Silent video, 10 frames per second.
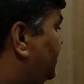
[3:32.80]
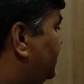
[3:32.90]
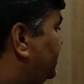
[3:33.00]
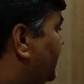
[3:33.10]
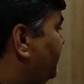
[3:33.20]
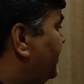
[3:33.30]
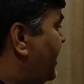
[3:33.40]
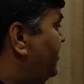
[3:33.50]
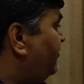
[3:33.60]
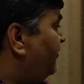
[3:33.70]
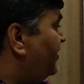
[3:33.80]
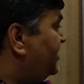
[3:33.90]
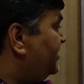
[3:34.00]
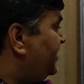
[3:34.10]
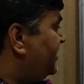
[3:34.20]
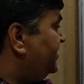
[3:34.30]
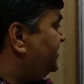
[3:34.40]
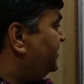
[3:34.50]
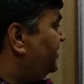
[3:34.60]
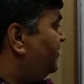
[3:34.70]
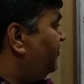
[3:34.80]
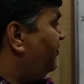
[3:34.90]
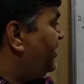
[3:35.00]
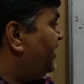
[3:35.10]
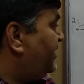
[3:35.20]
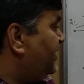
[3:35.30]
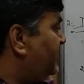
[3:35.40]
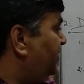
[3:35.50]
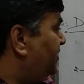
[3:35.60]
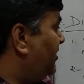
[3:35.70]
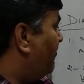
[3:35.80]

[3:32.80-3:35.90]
some dinoflagellates make the